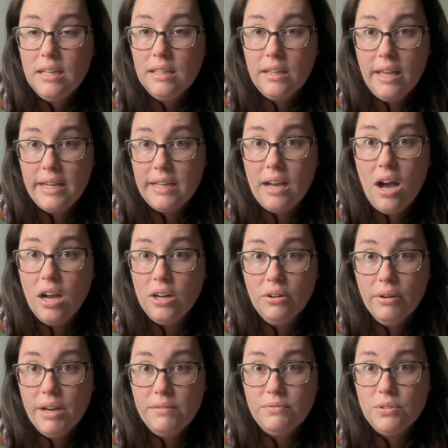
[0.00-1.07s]
like
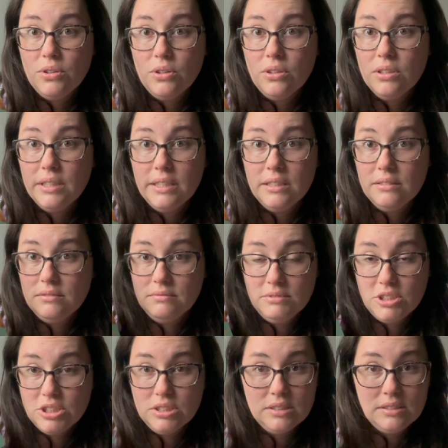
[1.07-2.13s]
ungrateful and
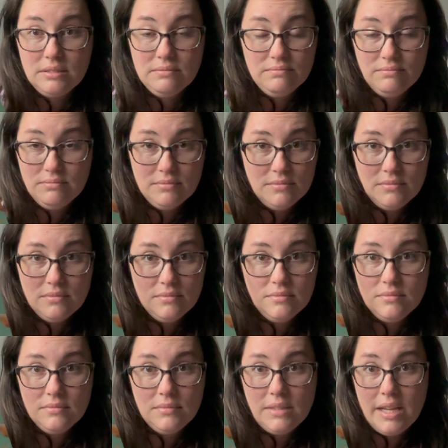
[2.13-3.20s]
just,
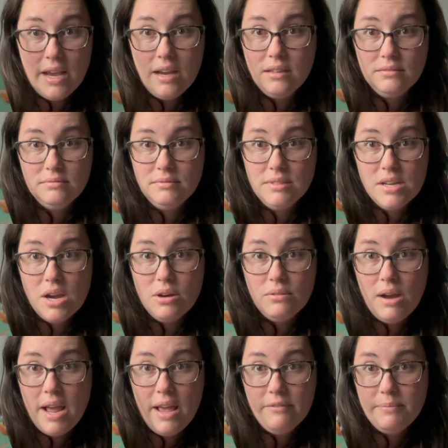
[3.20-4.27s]
yeah, no,
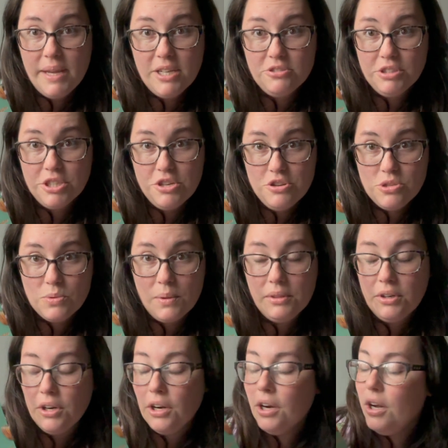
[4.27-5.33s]
I have major issues with
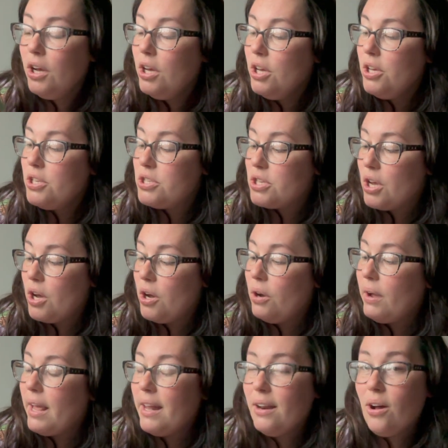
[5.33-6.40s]
her. So,
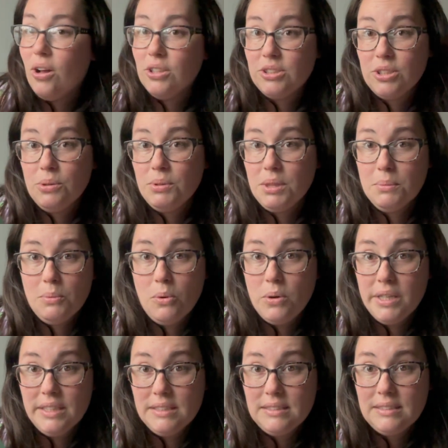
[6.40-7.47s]
and also with the
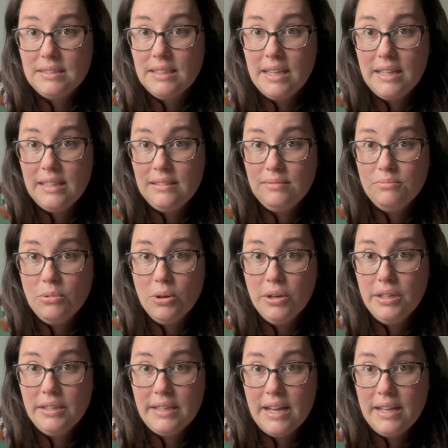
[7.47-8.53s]
boys, they
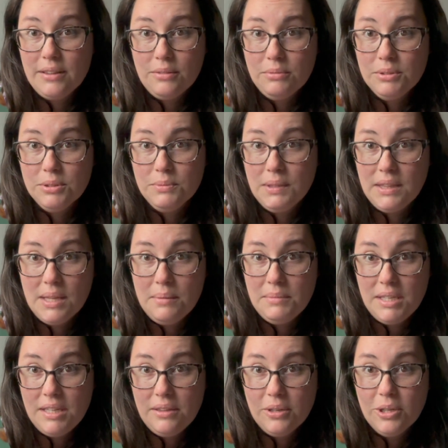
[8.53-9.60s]
weren't that thrilled with them
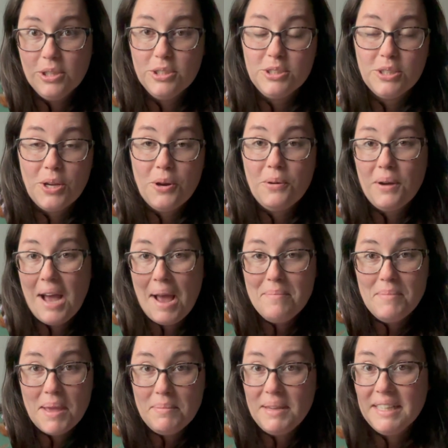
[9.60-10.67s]
either. So
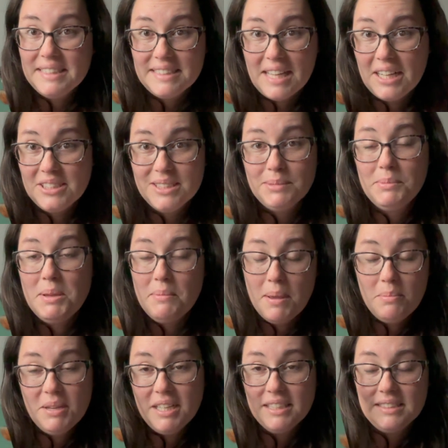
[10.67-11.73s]
maybe it's not just me,
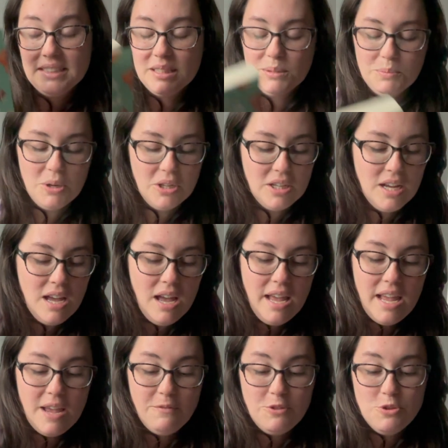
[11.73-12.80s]
maybe it is this book.
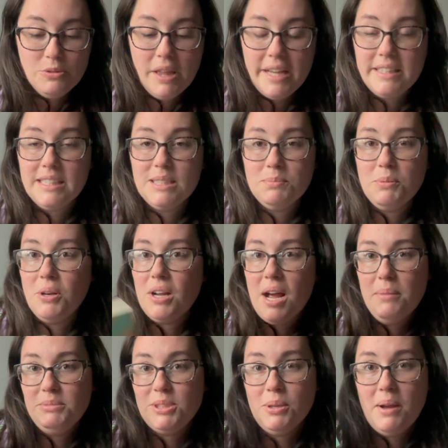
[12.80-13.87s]
If you like this book,
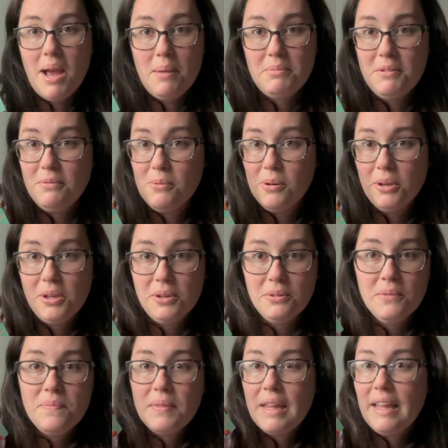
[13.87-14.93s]
I'm so happy for
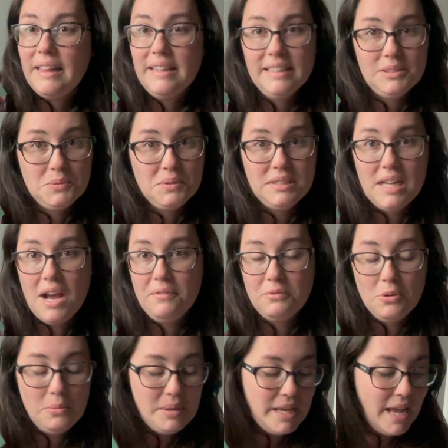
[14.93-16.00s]
you. This was not
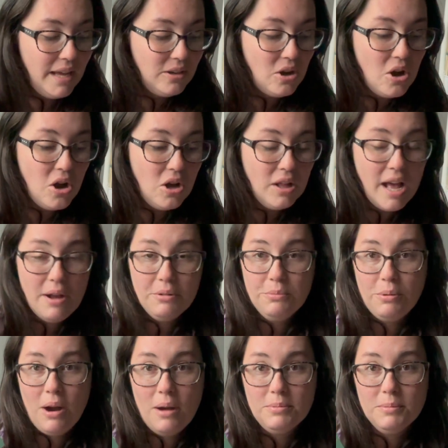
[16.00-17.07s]
for me at all. I would
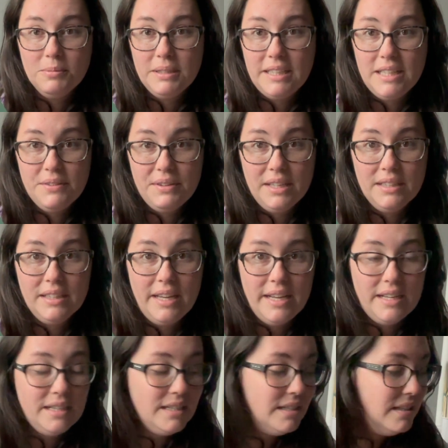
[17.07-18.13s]
probably give it
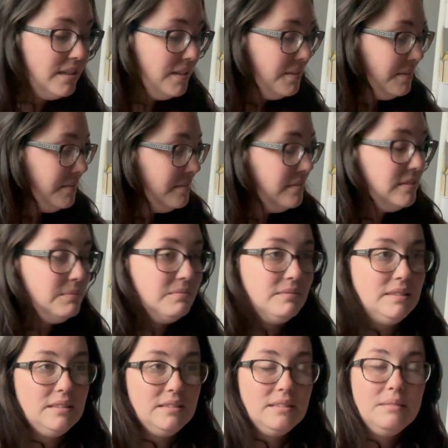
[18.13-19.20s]
like
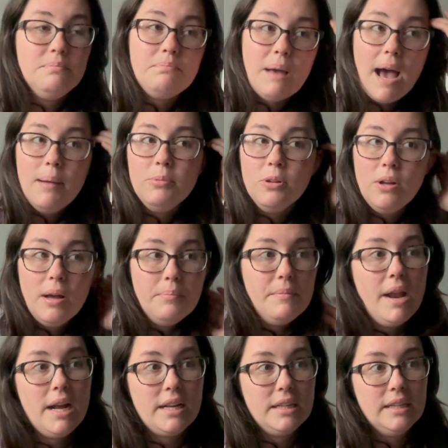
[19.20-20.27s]
Babel. I'm
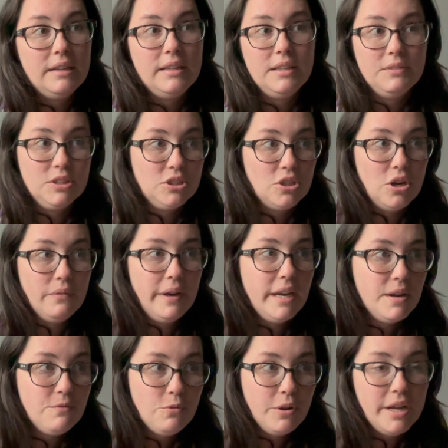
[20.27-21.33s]
not gonna give a star
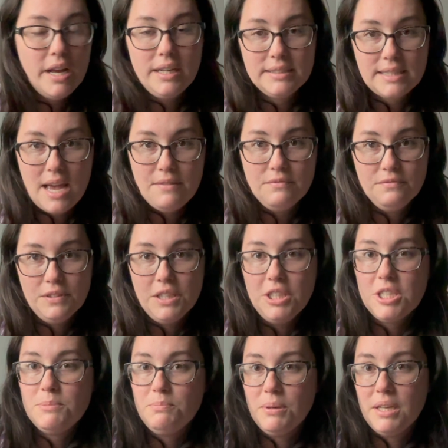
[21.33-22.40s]
rating for you yet because I haven't
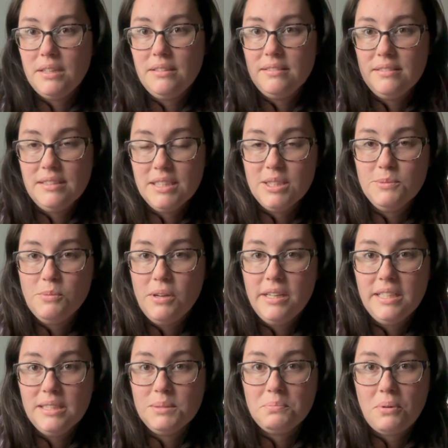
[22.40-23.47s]
finished, but this one
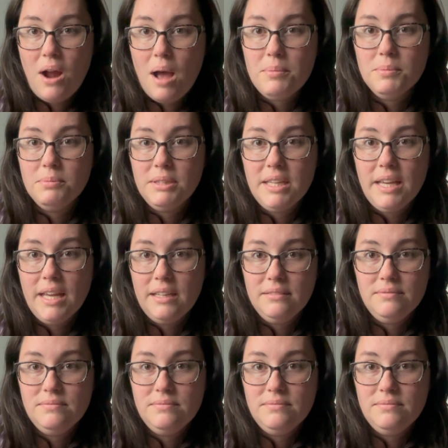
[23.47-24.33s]
is probably